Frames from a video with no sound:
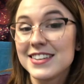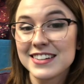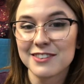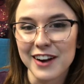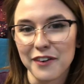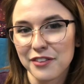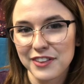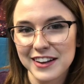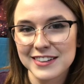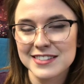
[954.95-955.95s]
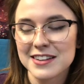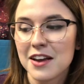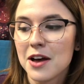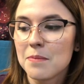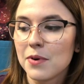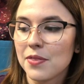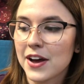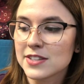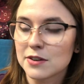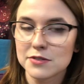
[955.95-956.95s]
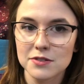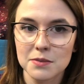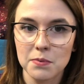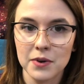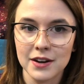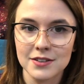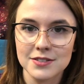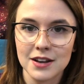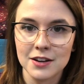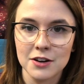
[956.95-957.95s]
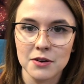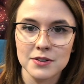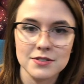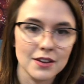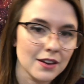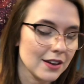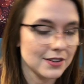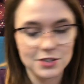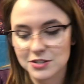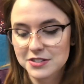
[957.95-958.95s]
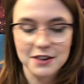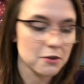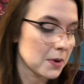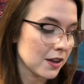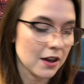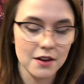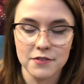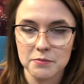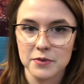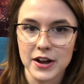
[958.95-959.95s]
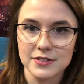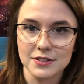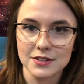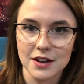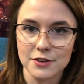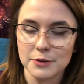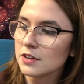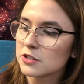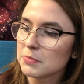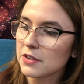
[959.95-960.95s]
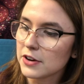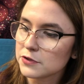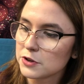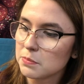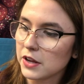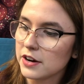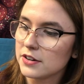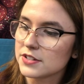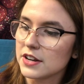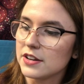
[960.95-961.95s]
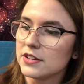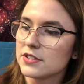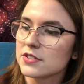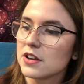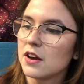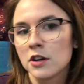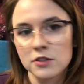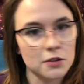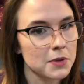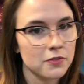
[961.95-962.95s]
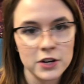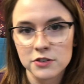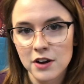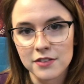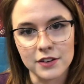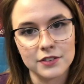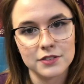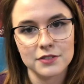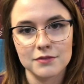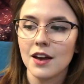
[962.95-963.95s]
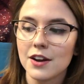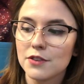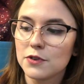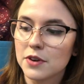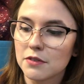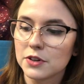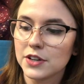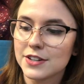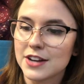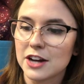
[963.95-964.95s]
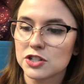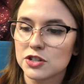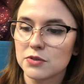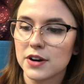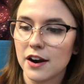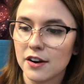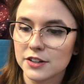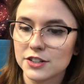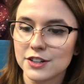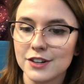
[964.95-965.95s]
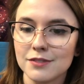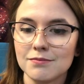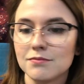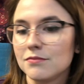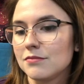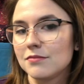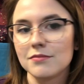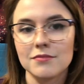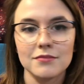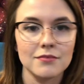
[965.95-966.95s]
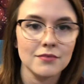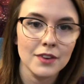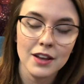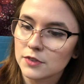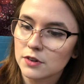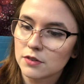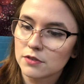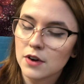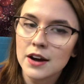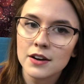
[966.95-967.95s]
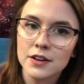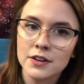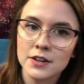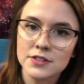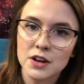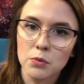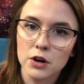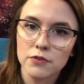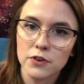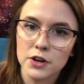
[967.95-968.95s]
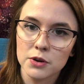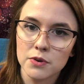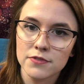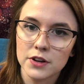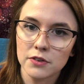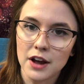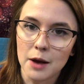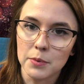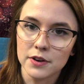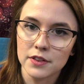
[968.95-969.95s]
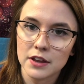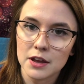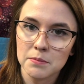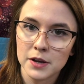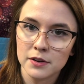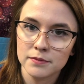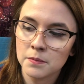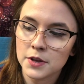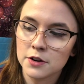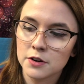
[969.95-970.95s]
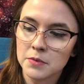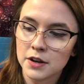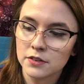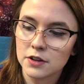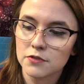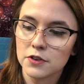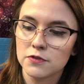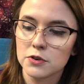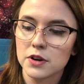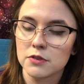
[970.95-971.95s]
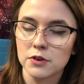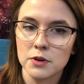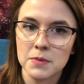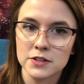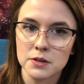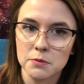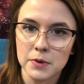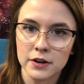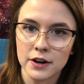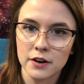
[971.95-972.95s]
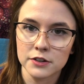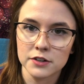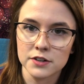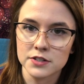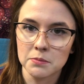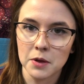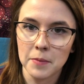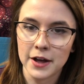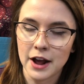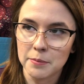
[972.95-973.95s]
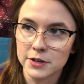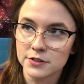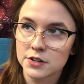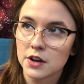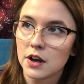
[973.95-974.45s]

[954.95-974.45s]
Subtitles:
derail things, but that's also the point, is that, you know, it's like, it's just everybody kind of improvising together. So advice for new players is don't be afraid to try things. And if you get really attached to a character, write endings that work for you if they don't happen in the campaign. In your mind, like if you get really bent up about a character because something bad happened,